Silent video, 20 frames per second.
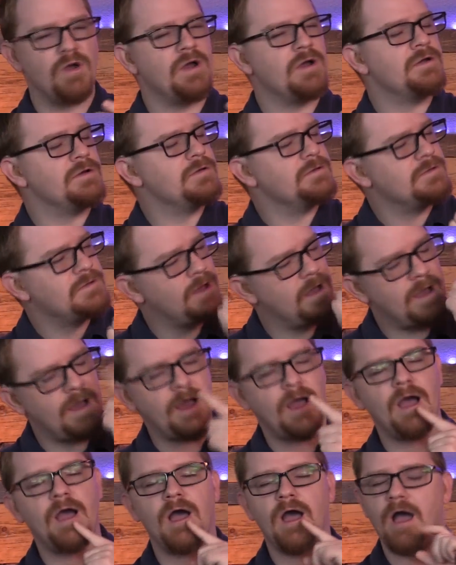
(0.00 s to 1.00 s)
because he's
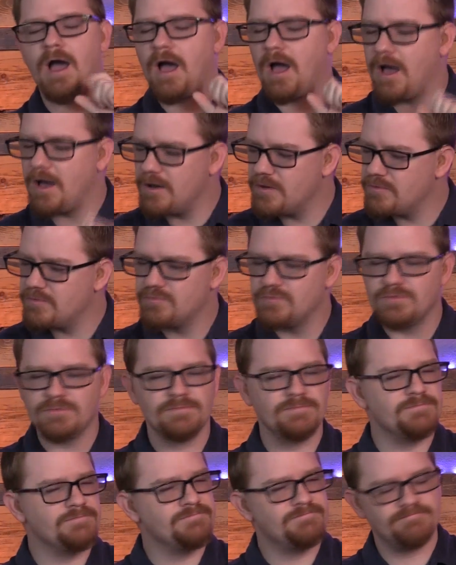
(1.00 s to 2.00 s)
the only one
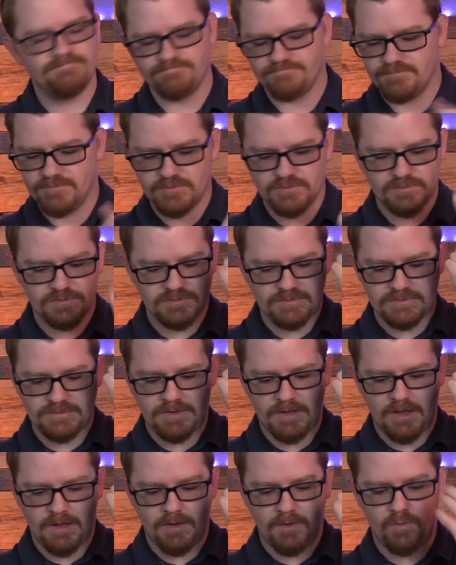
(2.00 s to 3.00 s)
who absolutely
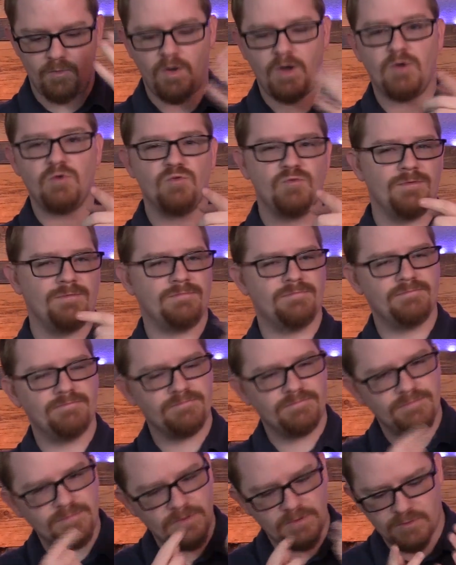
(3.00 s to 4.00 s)
understands what you
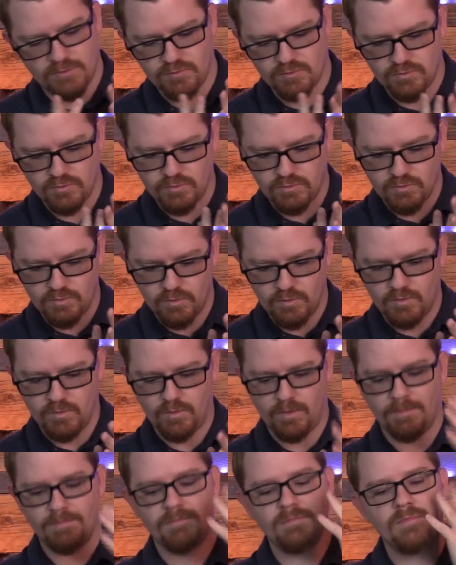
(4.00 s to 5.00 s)
have been
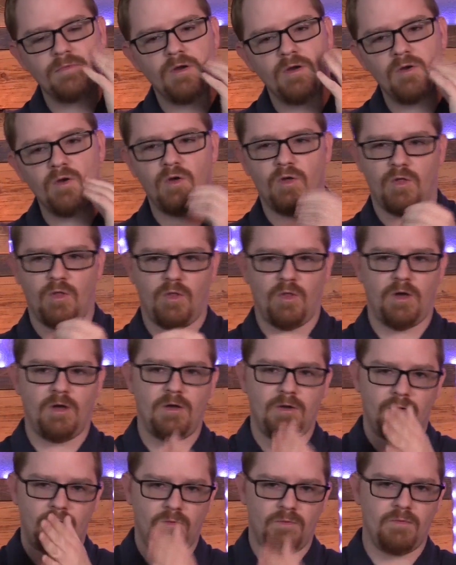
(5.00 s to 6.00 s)
and are
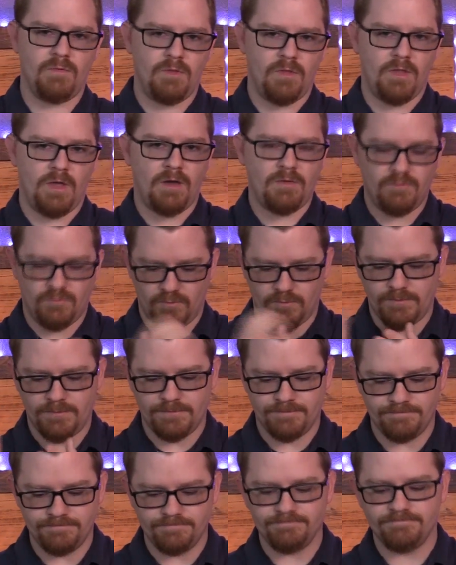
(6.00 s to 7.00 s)
experiencing, the
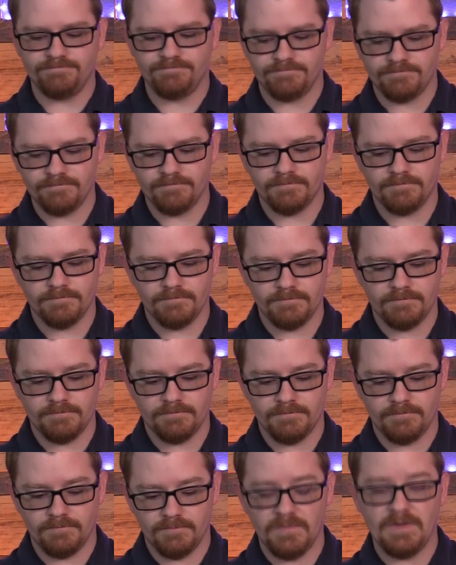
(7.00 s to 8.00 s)
loss of a loved
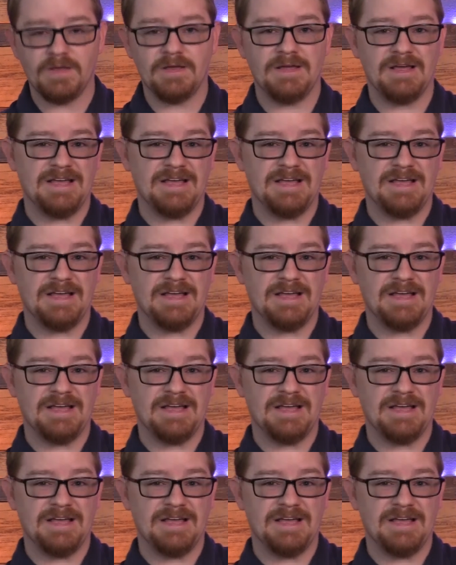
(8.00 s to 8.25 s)
one.